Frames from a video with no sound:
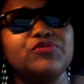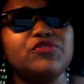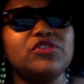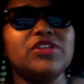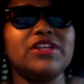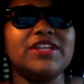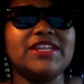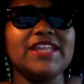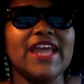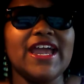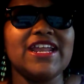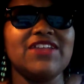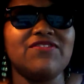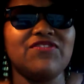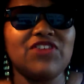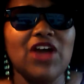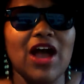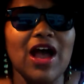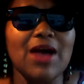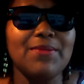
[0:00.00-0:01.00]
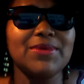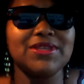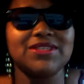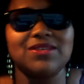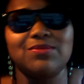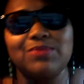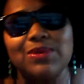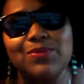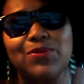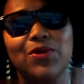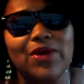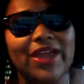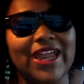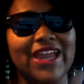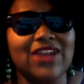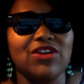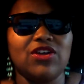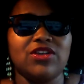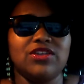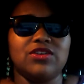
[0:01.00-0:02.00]
full of negative comments and people
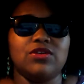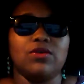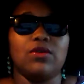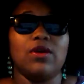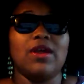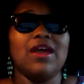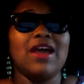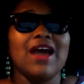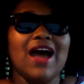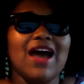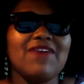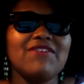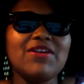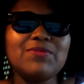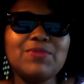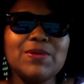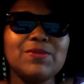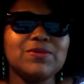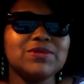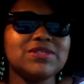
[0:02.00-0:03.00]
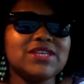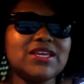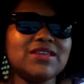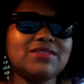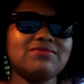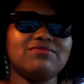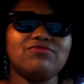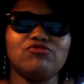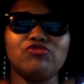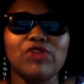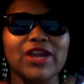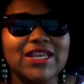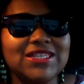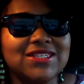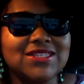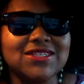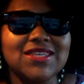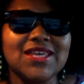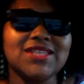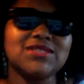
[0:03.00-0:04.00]
hating on you. I've had people say
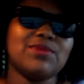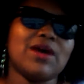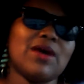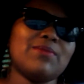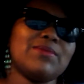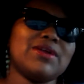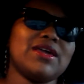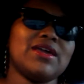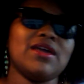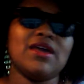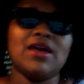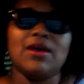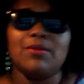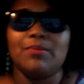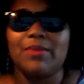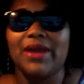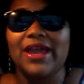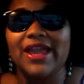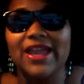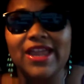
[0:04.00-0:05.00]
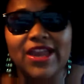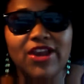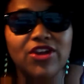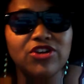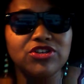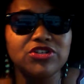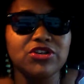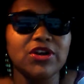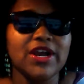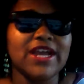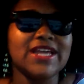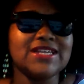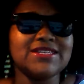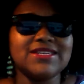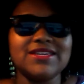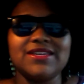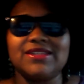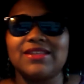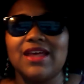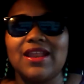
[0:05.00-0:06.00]
racist things about me. My hair's
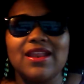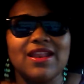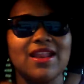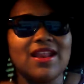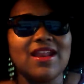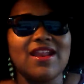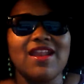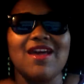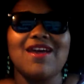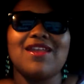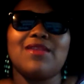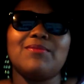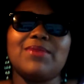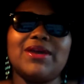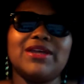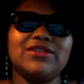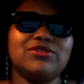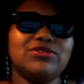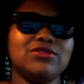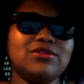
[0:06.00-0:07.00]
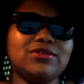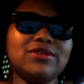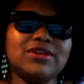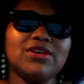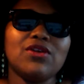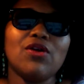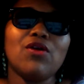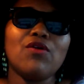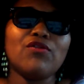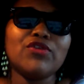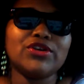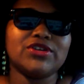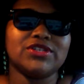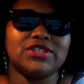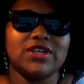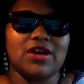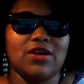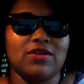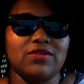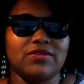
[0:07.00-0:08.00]
crazy. Da da da da. And I'm like, dude, get over
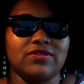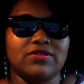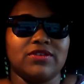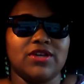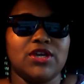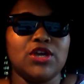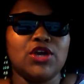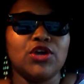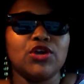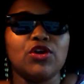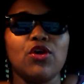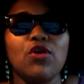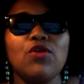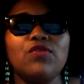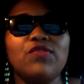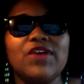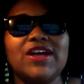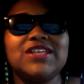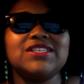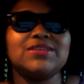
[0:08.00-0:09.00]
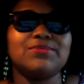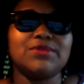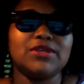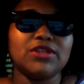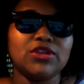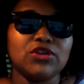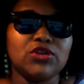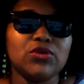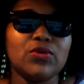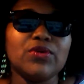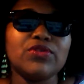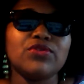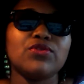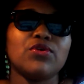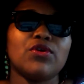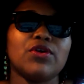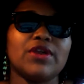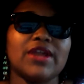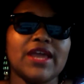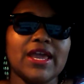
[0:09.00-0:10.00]
yourself. Go find something to do with
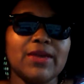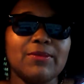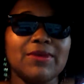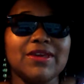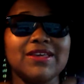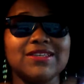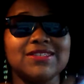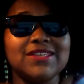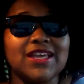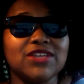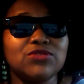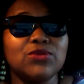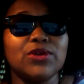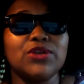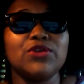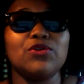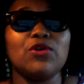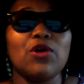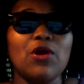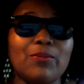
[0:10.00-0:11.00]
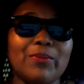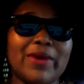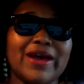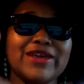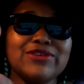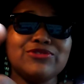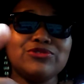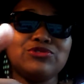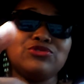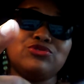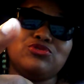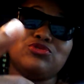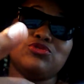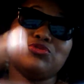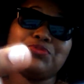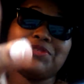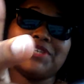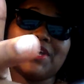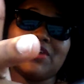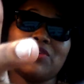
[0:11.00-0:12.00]
your day because guess what? You're on my
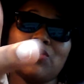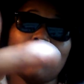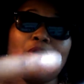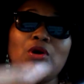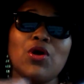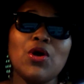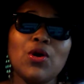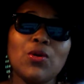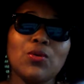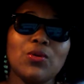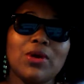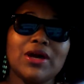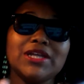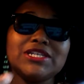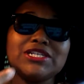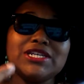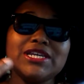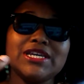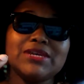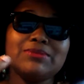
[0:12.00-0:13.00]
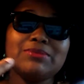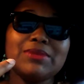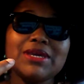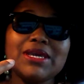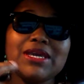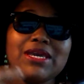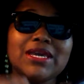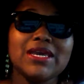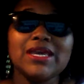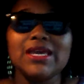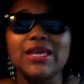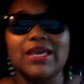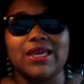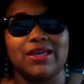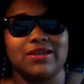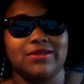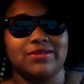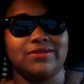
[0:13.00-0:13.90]
YouTube channel watching me